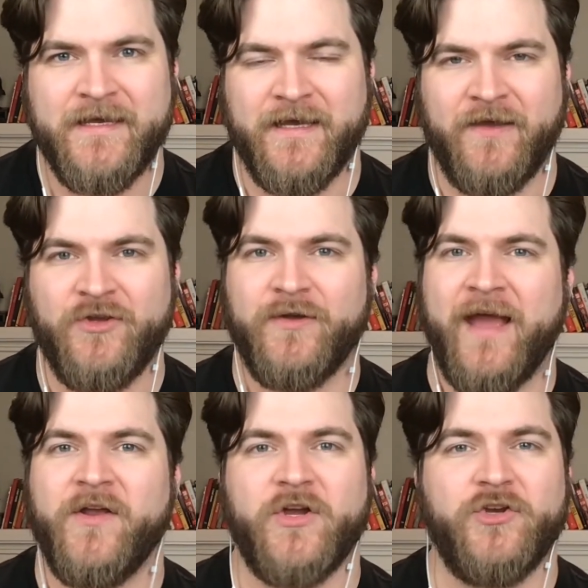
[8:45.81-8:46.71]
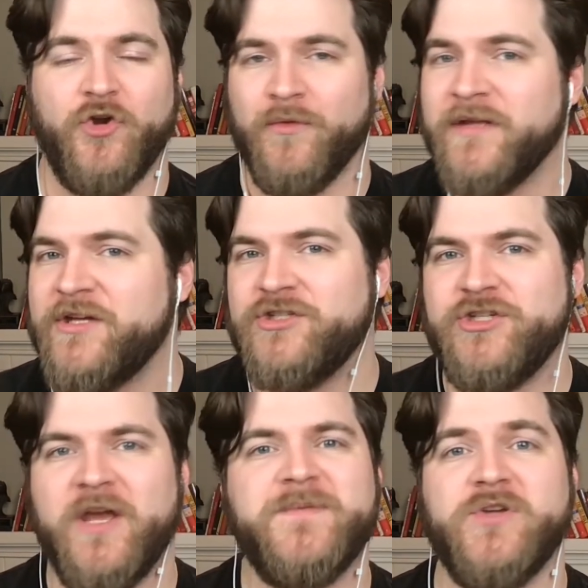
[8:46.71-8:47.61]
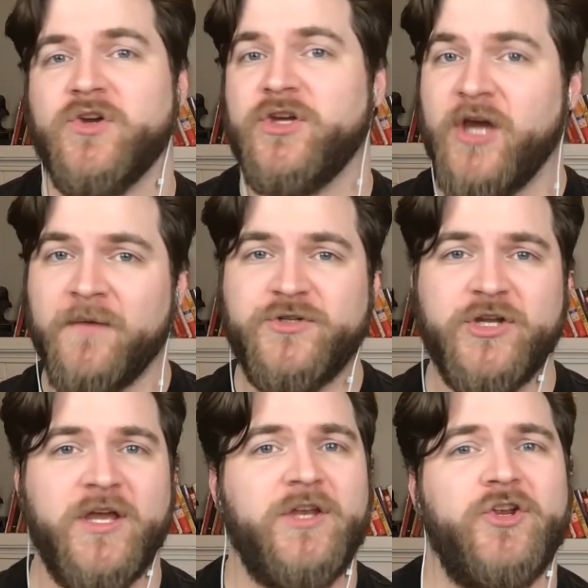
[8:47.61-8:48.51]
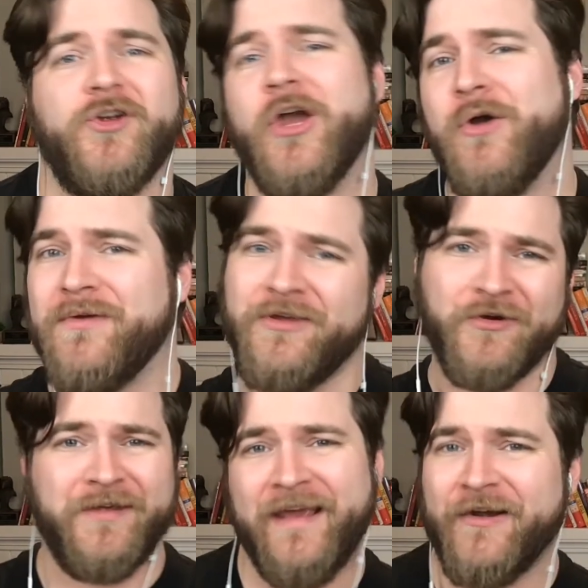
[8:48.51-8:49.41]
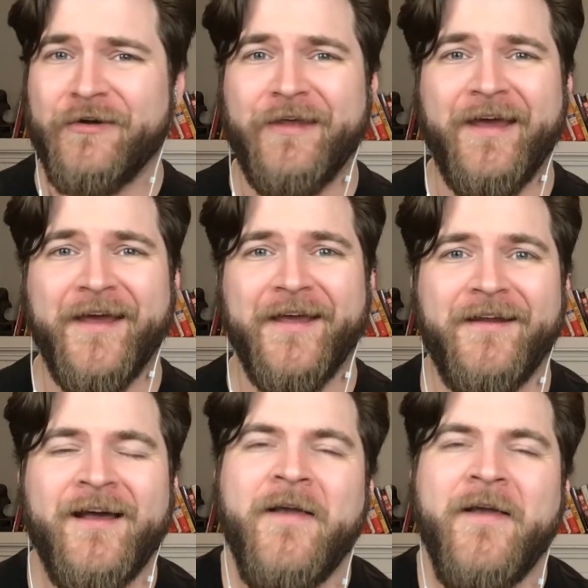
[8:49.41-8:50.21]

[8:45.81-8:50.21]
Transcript: Uh, you're counting on your relationships, your gumption, your go, your getter done,